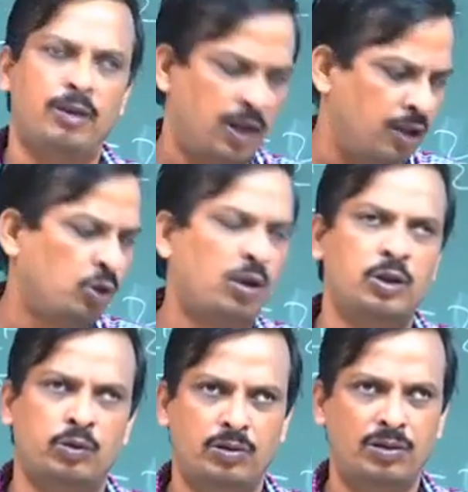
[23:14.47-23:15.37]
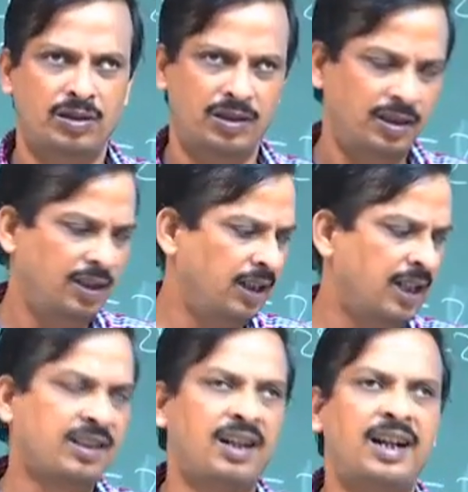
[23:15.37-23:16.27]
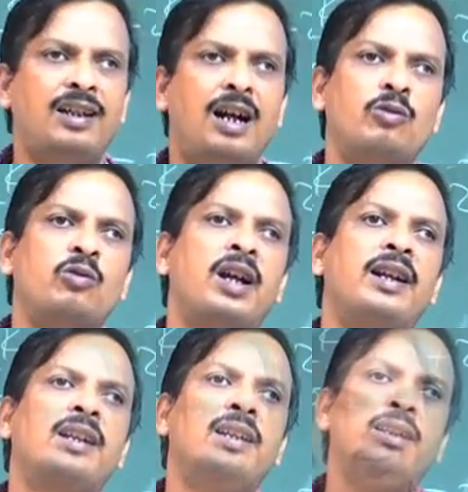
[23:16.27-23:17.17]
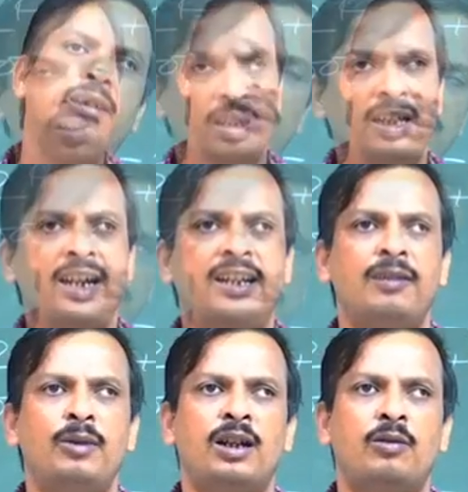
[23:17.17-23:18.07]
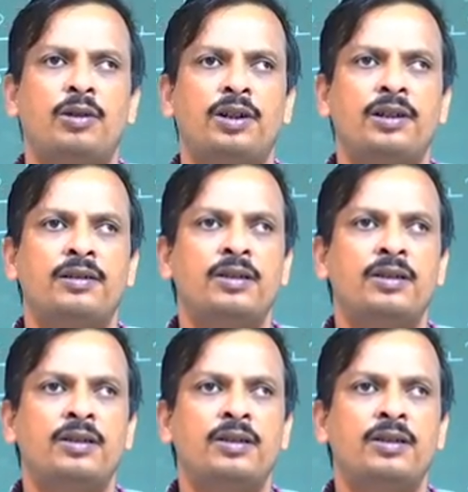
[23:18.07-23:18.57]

I will show you that slide how to directly Ki can be calculated.